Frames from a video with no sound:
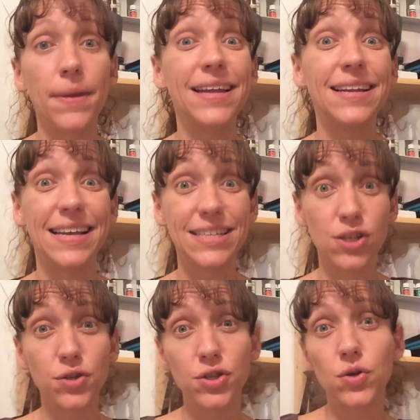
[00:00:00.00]
It's
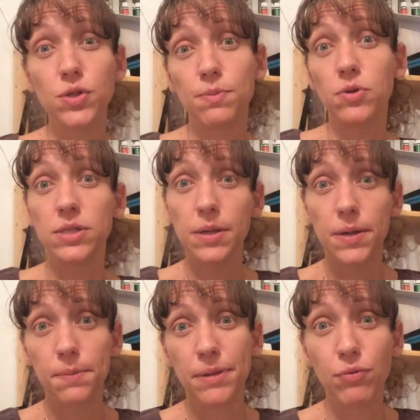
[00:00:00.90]
also supposed
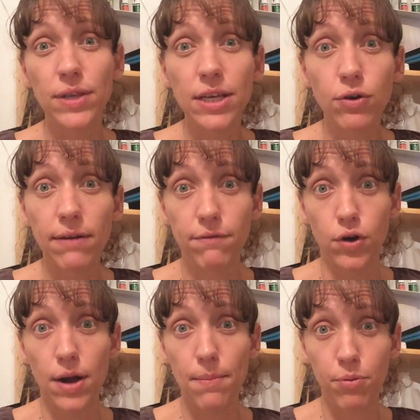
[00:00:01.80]
to be really great
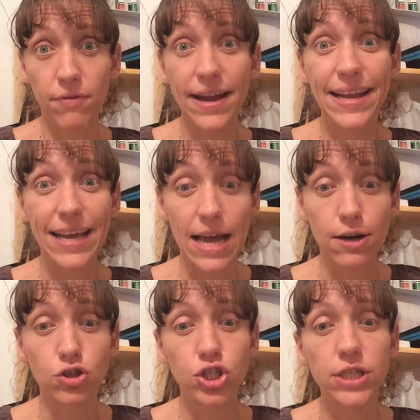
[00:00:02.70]
for providing
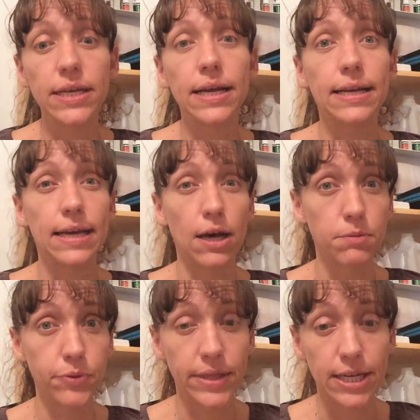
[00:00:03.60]
energy, and it
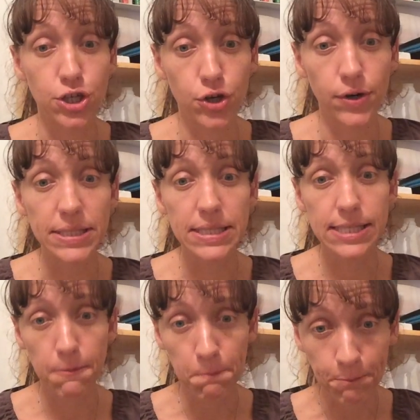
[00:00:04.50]
helps with
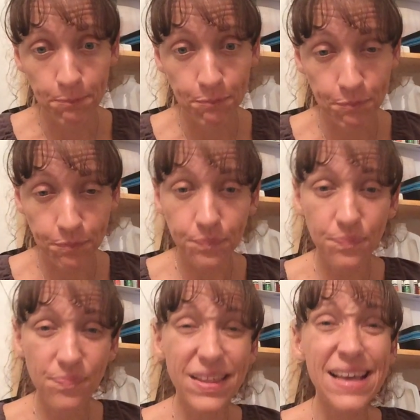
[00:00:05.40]
endurance.
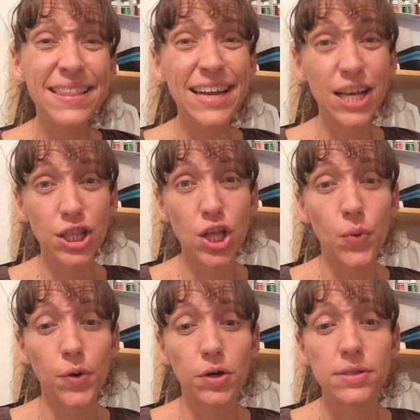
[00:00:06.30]
And then it
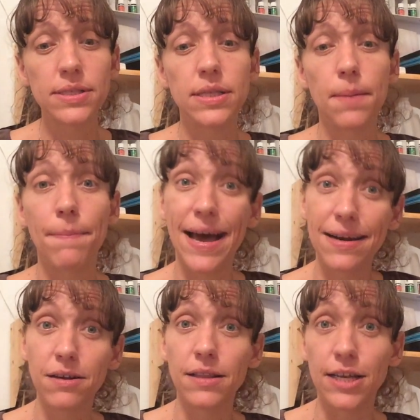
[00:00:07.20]
lowers the
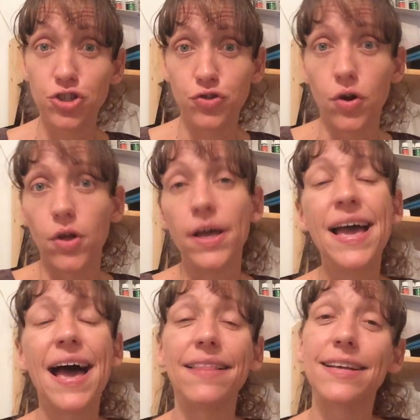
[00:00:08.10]
bad cholesterol.
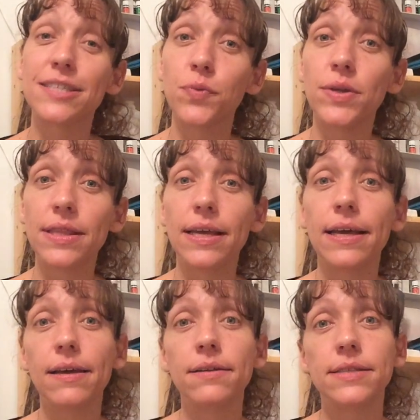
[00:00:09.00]
And that's one
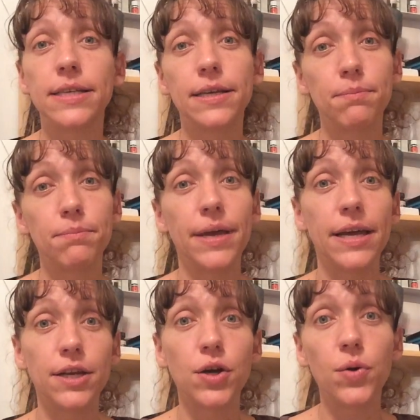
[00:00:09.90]
thing to
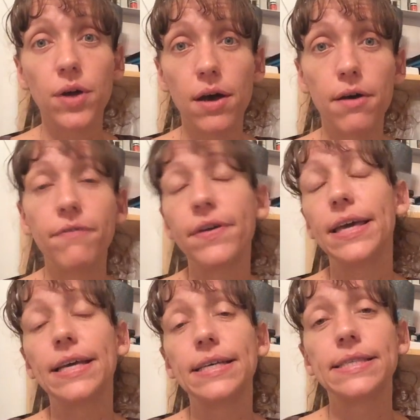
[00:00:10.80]
make a note of,
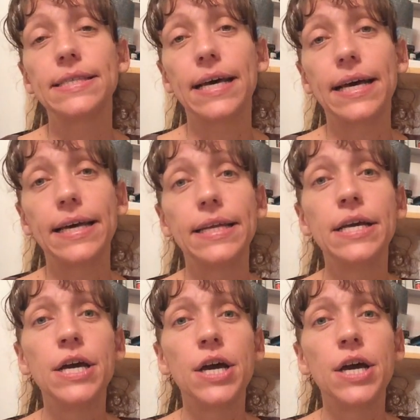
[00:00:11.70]
is that